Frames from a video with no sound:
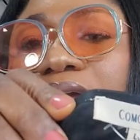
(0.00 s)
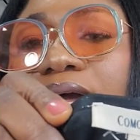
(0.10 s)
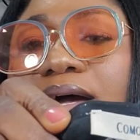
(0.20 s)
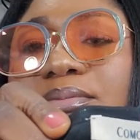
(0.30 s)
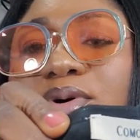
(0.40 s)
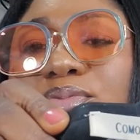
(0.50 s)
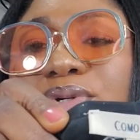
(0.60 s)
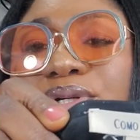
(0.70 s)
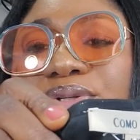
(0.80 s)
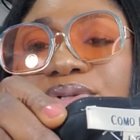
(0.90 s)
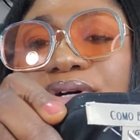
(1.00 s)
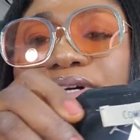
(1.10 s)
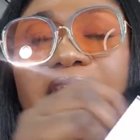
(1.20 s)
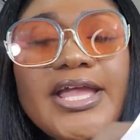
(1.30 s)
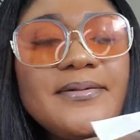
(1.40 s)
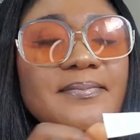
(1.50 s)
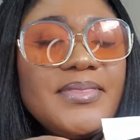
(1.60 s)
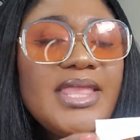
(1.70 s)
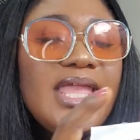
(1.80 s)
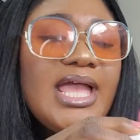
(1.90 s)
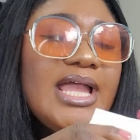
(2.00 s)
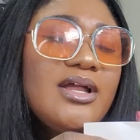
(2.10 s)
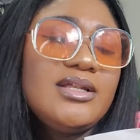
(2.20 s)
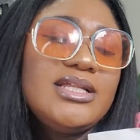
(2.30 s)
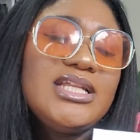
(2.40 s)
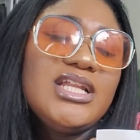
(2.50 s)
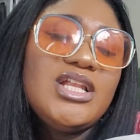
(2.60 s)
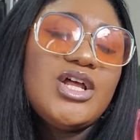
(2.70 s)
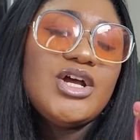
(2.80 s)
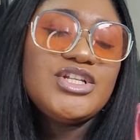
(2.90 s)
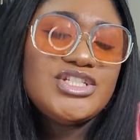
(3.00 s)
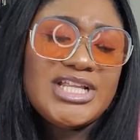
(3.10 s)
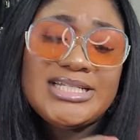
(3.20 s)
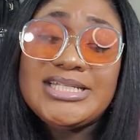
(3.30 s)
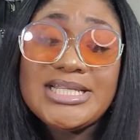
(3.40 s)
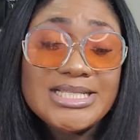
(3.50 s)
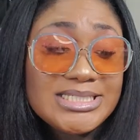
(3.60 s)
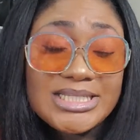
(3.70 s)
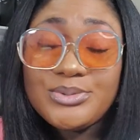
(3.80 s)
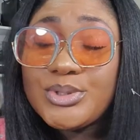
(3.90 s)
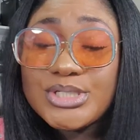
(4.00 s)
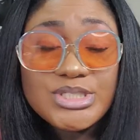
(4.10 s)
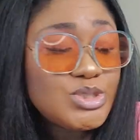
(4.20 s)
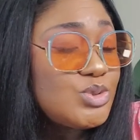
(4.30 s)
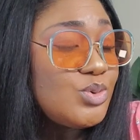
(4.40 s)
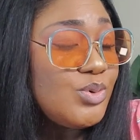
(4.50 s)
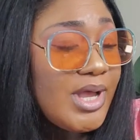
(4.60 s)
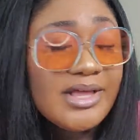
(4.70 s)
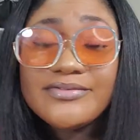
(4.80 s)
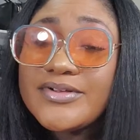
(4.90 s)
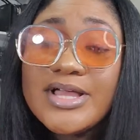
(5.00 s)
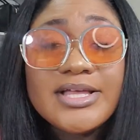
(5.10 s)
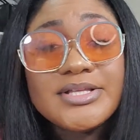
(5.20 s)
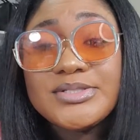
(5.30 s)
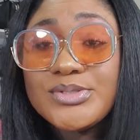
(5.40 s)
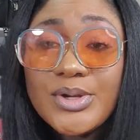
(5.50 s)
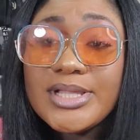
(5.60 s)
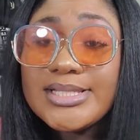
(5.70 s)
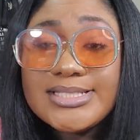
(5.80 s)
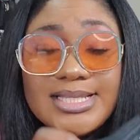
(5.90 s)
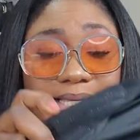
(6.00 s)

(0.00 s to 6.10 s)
Como Blue. Okay, I got it in a large, and yes, it was $12,